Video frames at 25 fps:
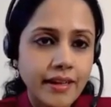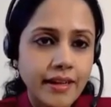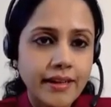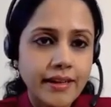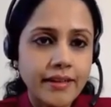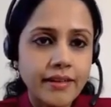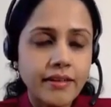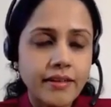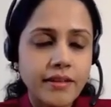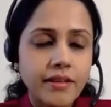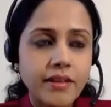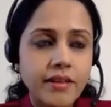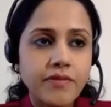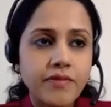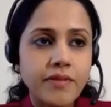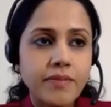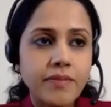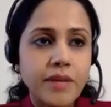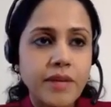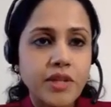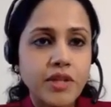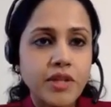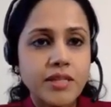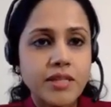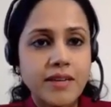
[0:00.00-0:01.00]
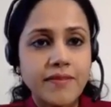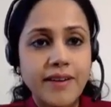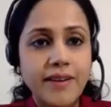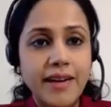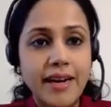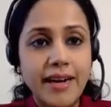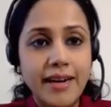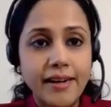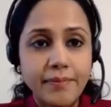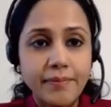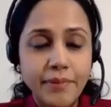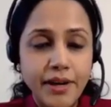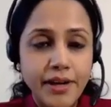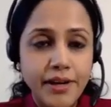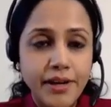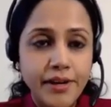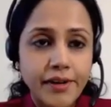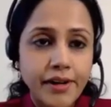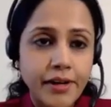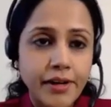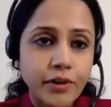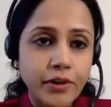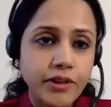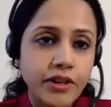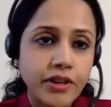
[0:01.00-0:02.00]
and if the patients have had prior
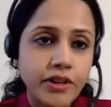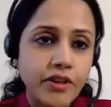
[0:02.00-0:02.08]
IO,